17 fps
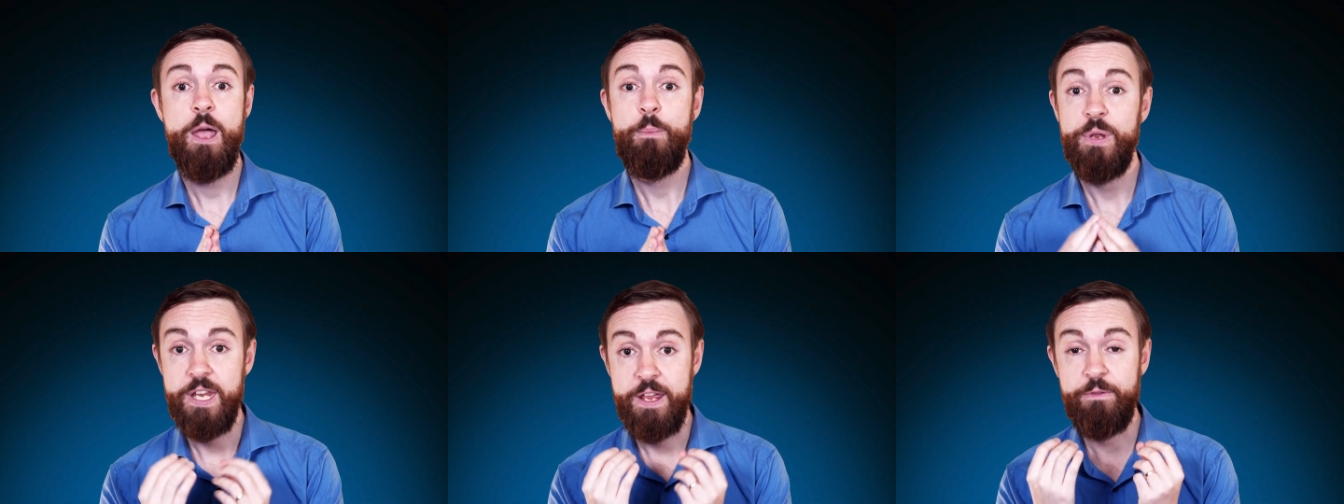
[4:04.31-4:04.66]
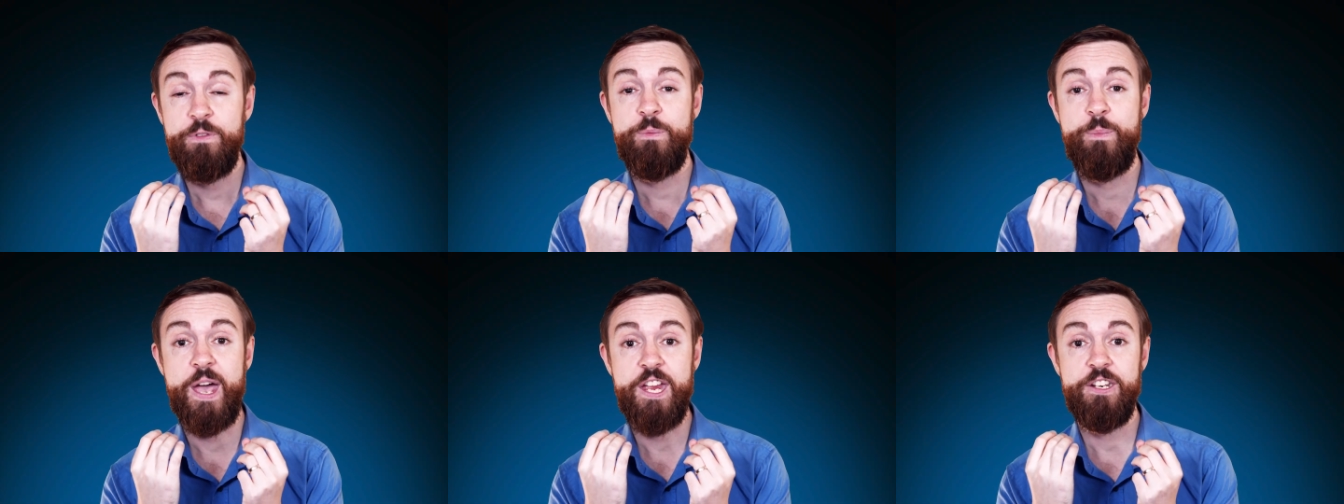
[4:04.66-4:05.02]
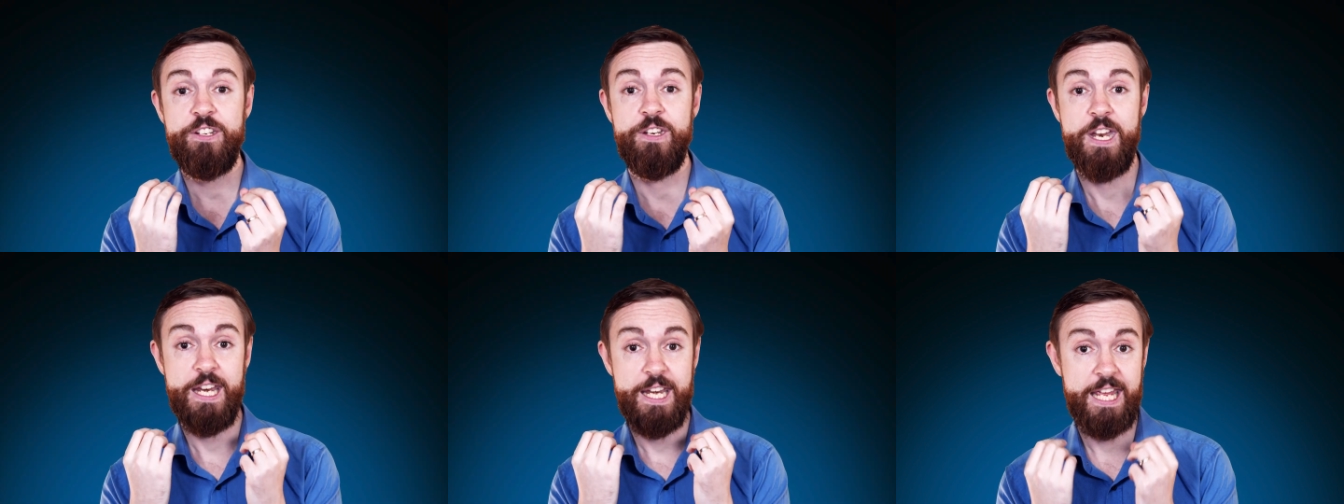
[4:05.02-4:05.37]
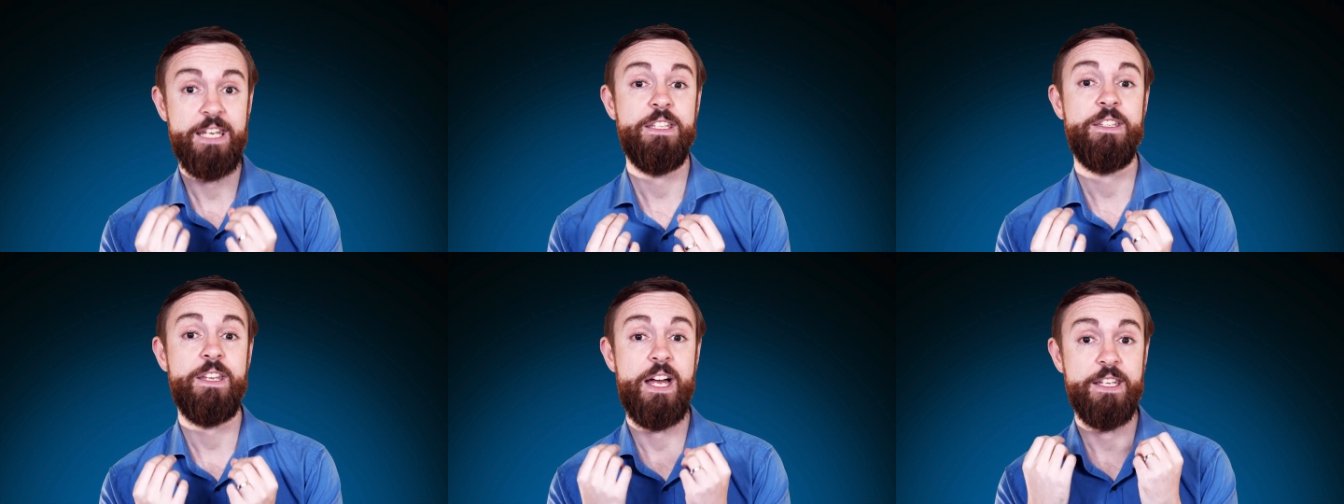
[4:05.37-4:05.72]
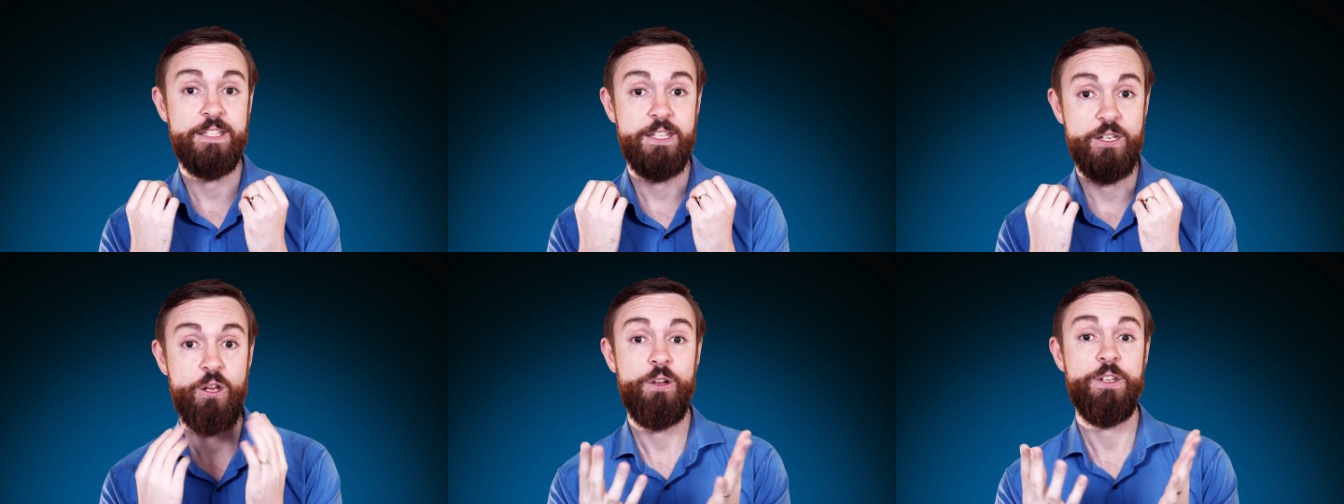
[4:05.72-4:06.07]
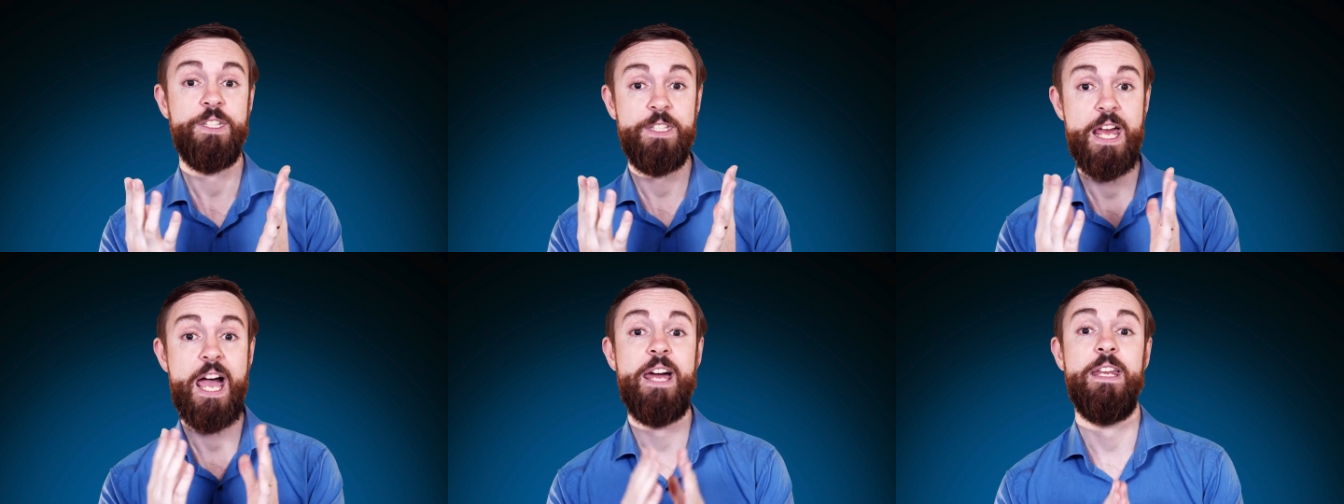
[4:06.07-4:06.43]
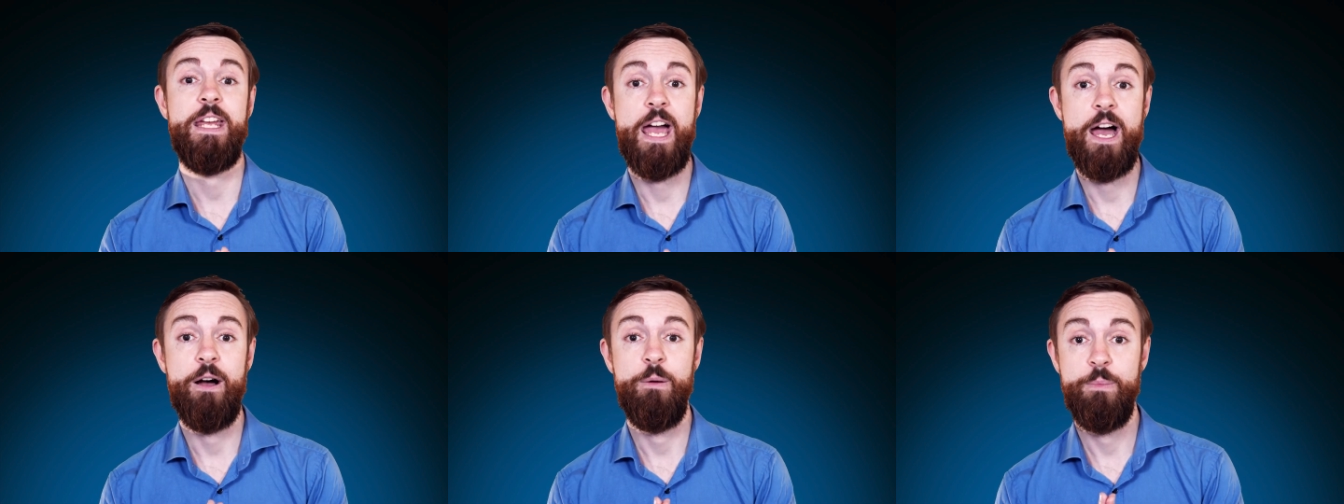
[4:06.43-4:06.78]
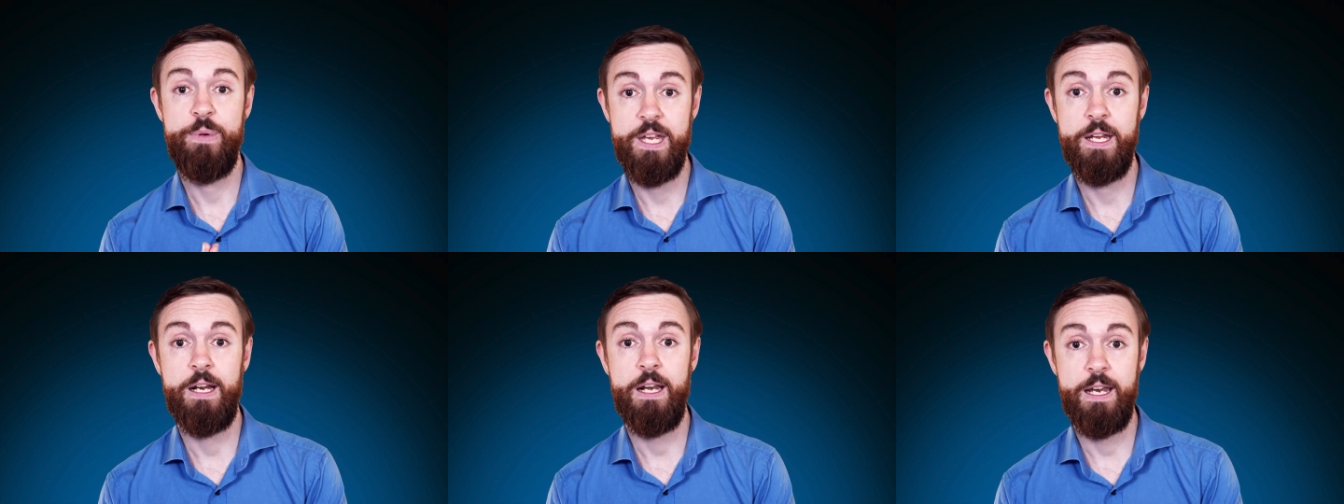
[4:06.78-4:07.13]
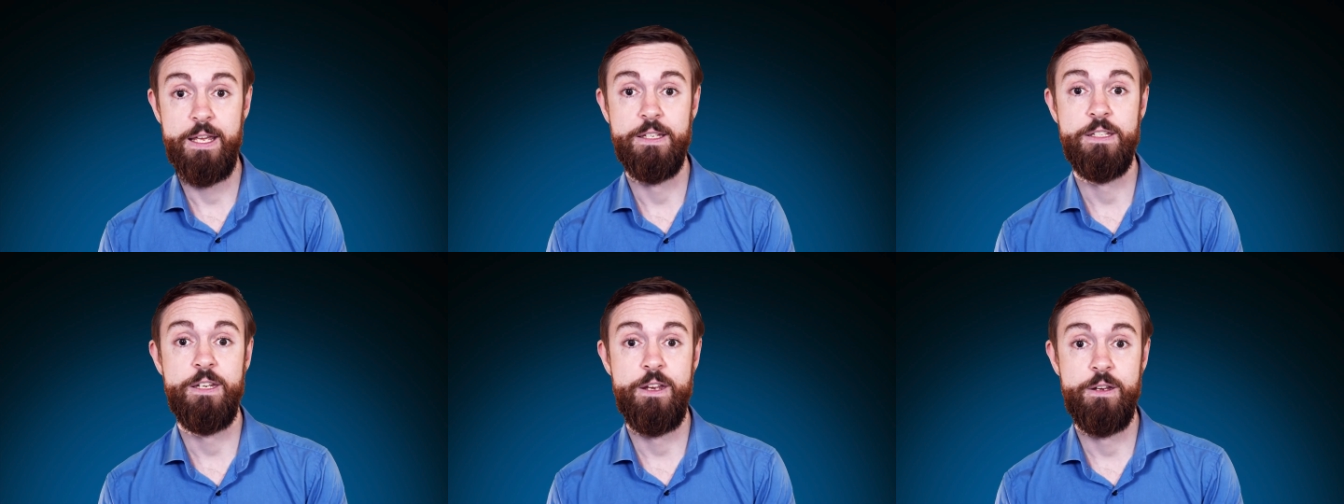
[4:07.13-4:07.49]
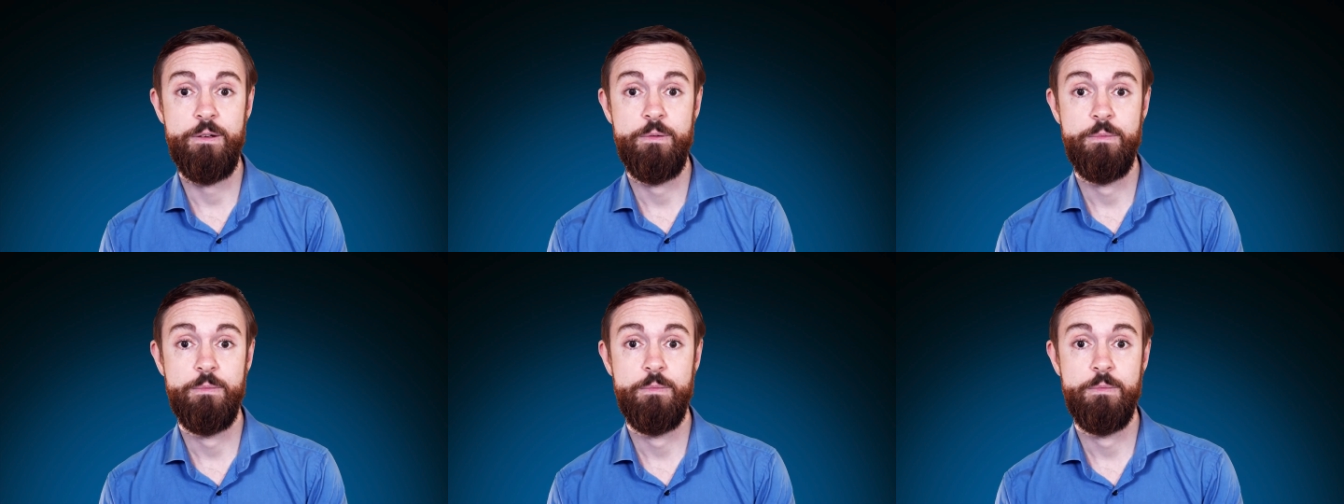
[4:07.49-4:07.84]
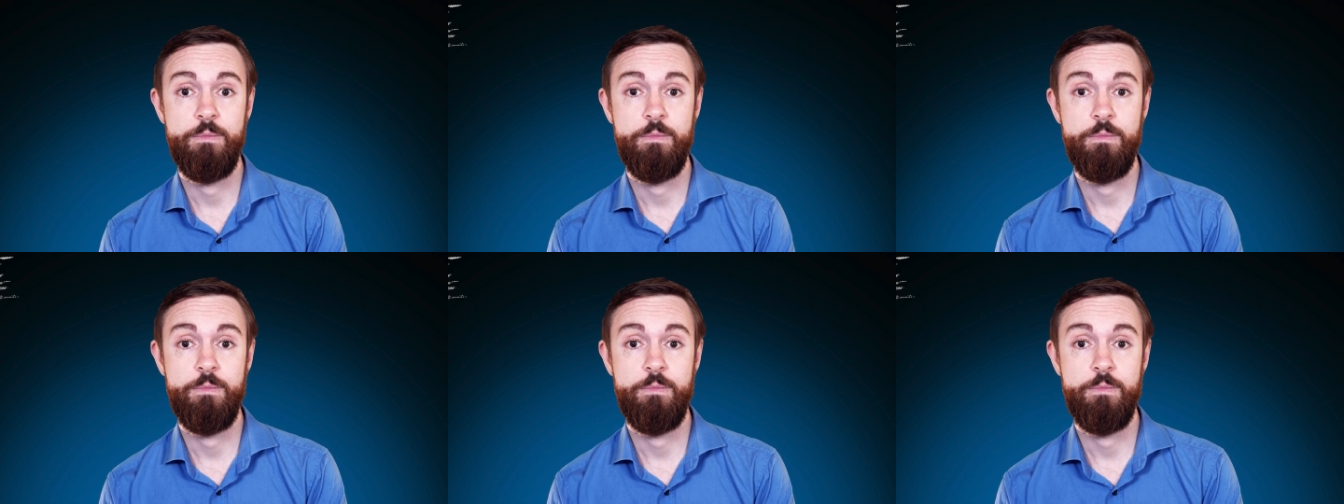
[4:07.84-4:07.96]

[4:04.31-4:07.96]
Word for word: but the information and insights are not standing out and being clear to them.